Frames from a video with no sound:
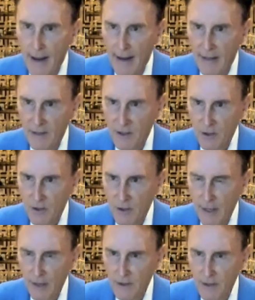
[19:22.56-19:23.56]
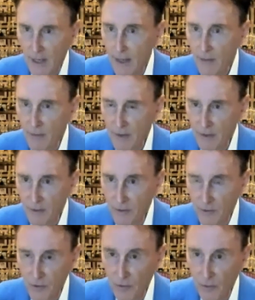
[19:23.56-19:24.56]
And so I said I would
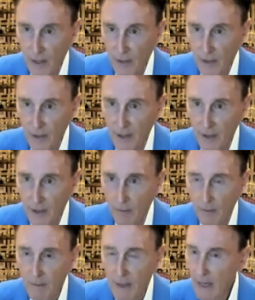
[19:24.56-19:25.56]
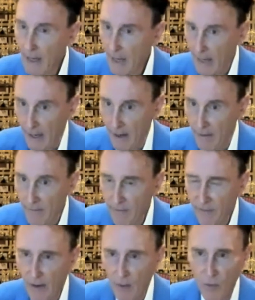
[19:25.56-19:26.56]
do what I could to help them, and I have.
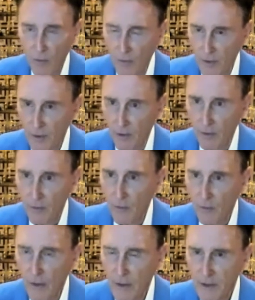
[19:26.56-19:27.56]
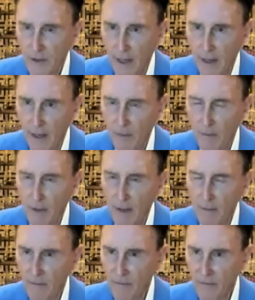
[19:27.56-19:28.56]
I won't go into all the ways I help them, but
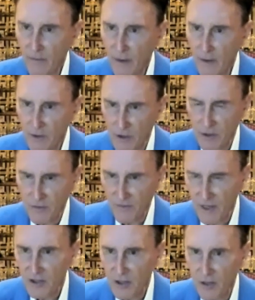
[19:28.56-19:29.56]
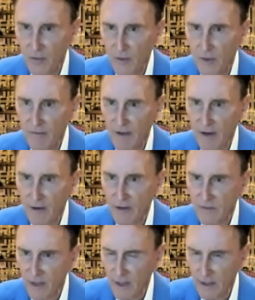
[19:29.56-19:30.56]
I'm just finishing with a
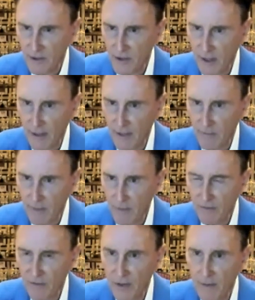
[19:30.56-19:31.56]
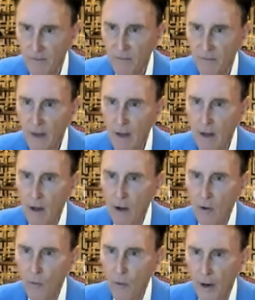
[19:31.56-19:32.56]
veterans village that I built for them
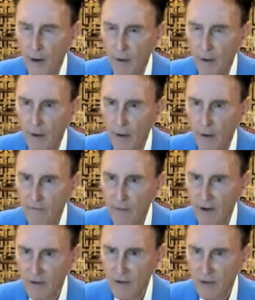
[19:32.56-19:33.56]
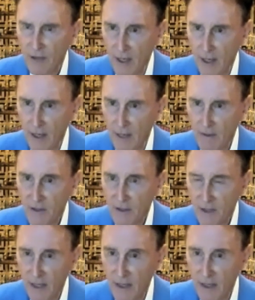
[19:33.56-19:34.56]
where veterans can come and
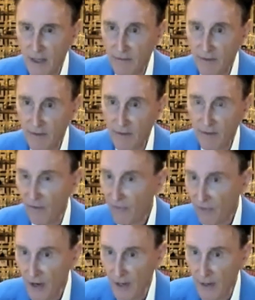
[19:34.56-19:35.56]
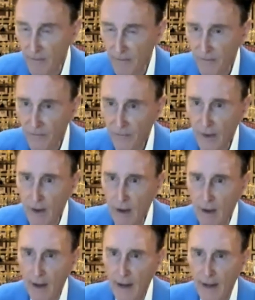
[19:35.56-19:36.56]
stay and live for free
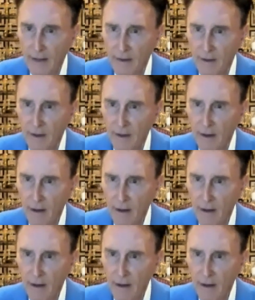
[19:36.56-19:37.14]
and